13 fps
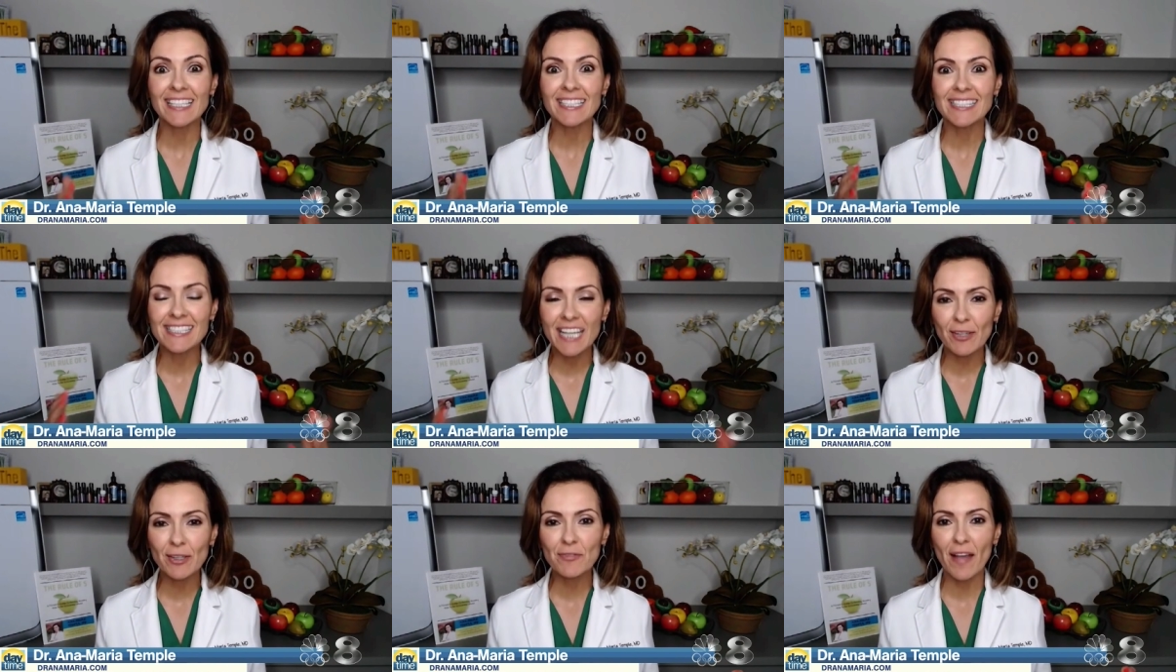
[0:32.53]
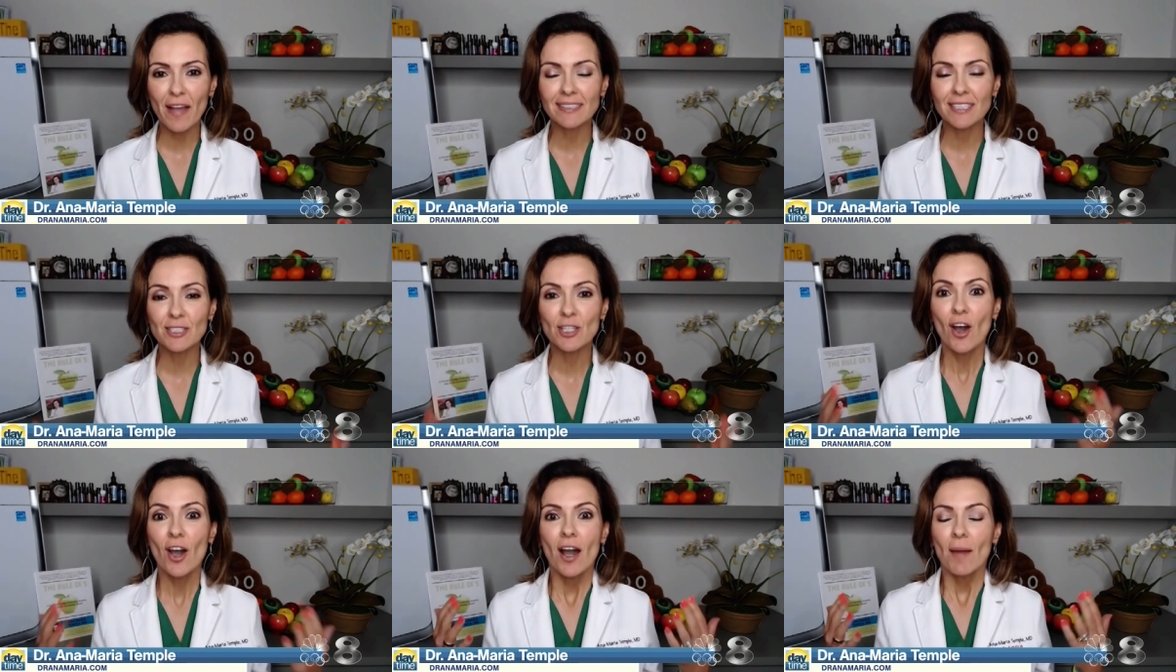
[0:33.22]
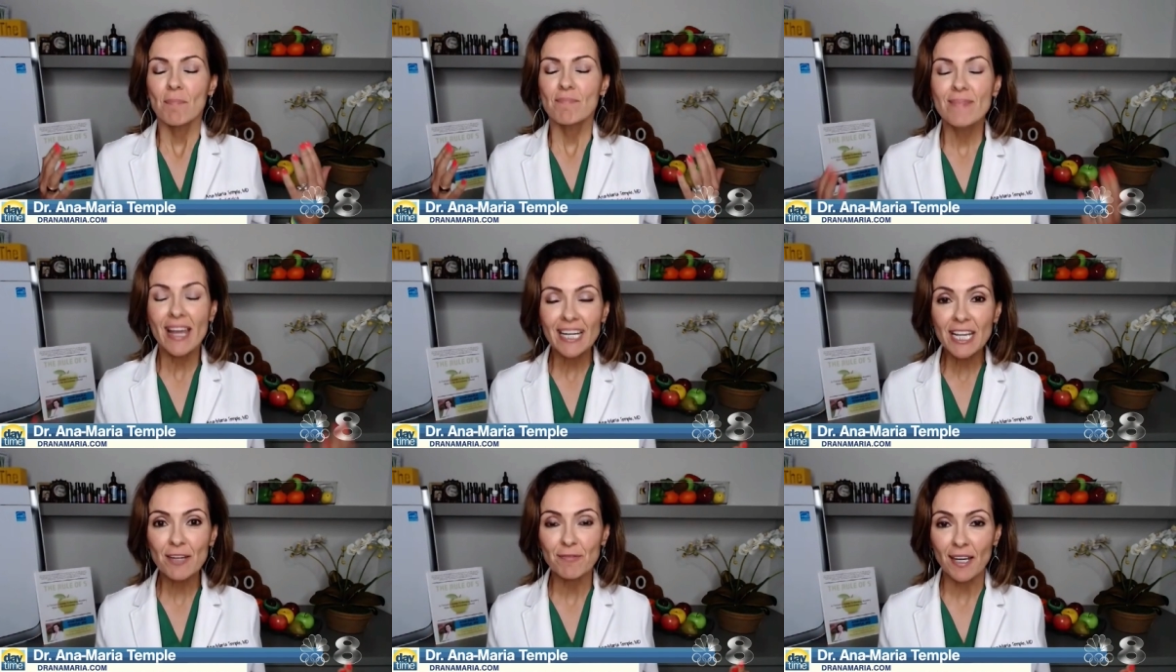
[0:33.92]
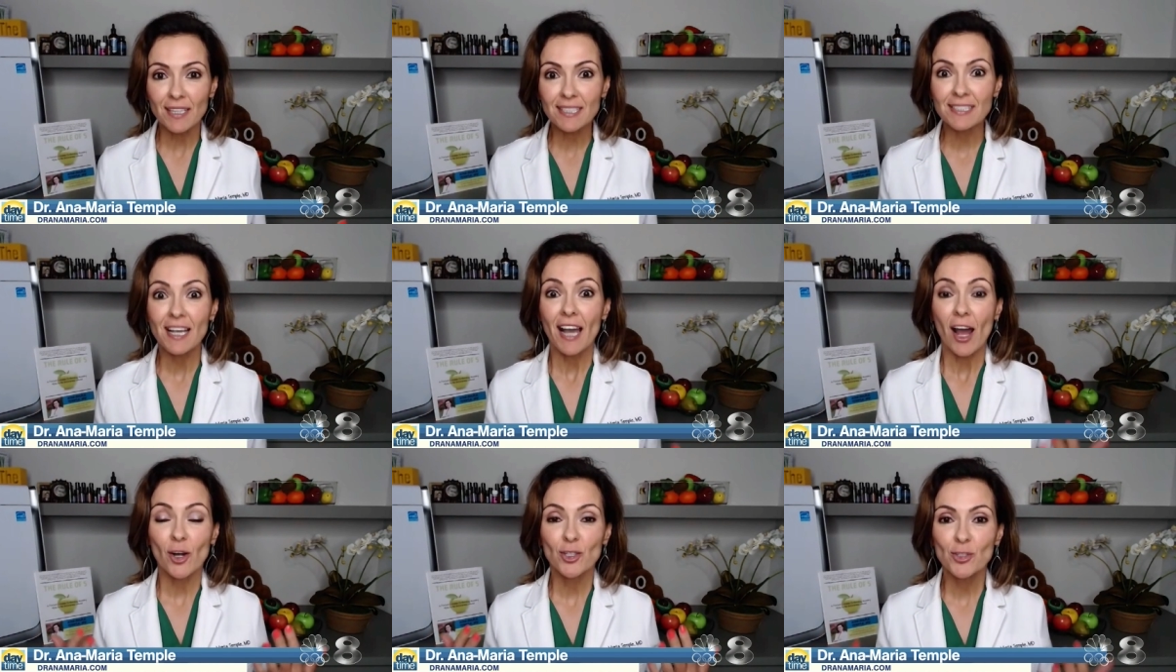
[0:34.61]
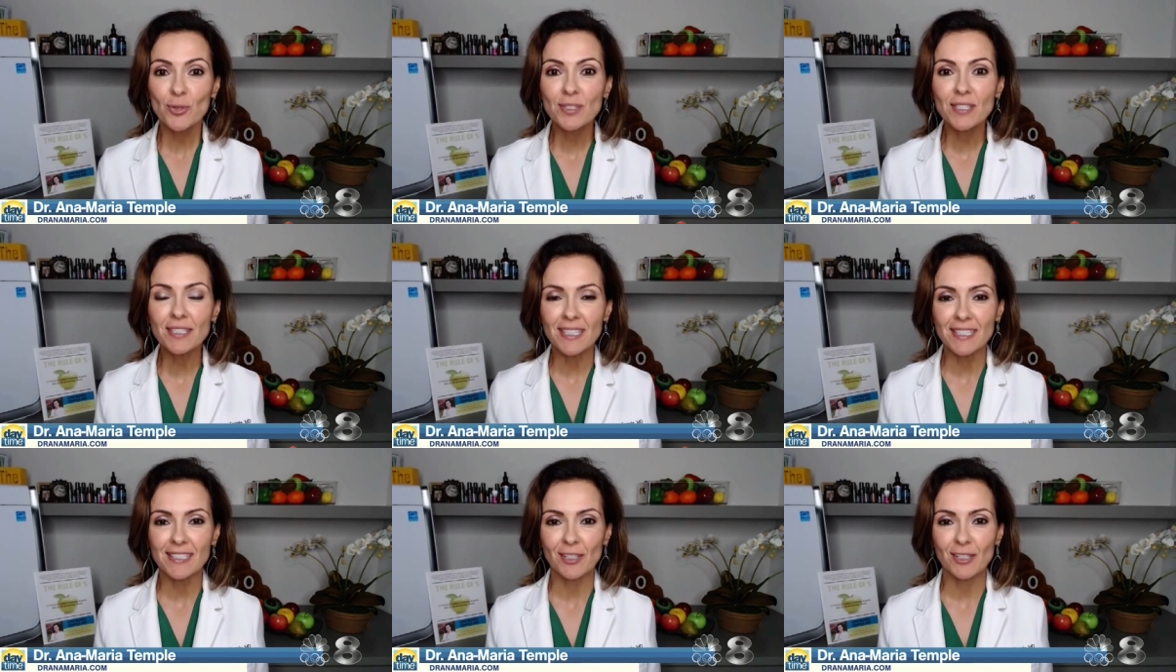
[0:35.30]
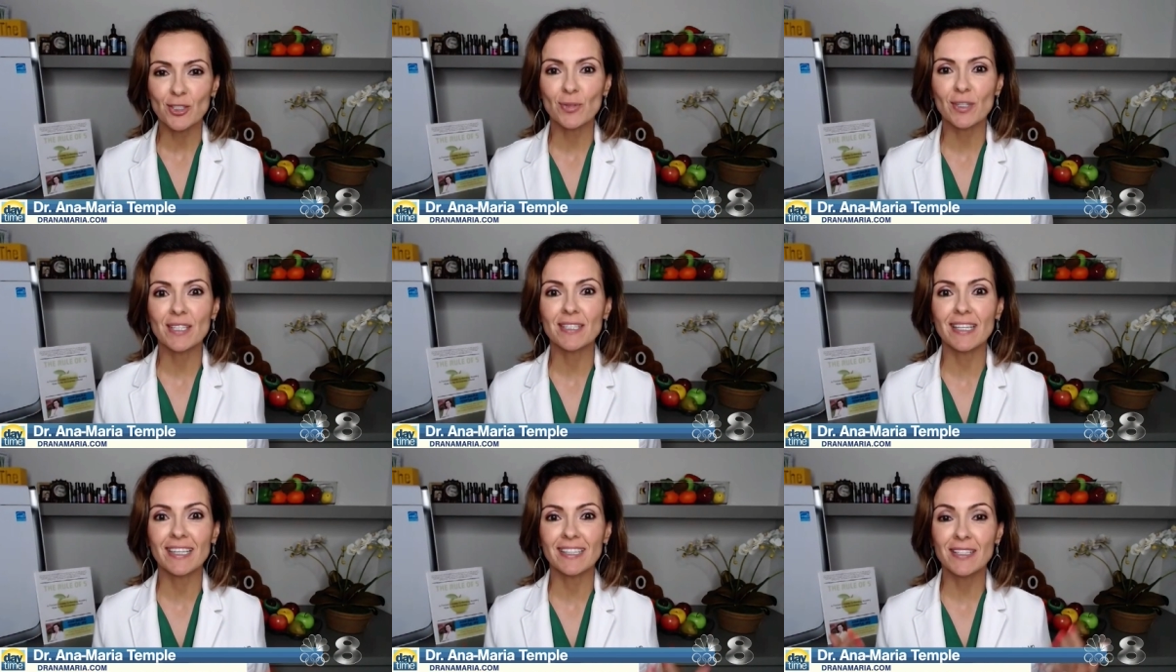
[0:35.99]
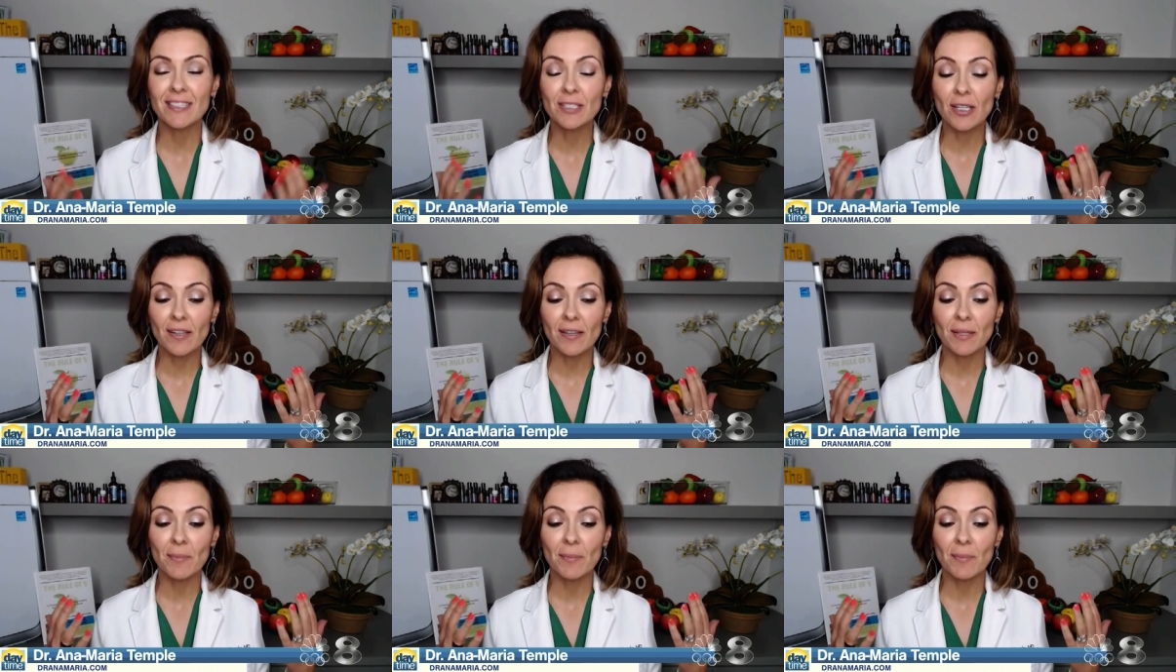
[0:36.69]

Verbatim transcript: And the scary fact is, many of us are using these sunscreens and these are uh,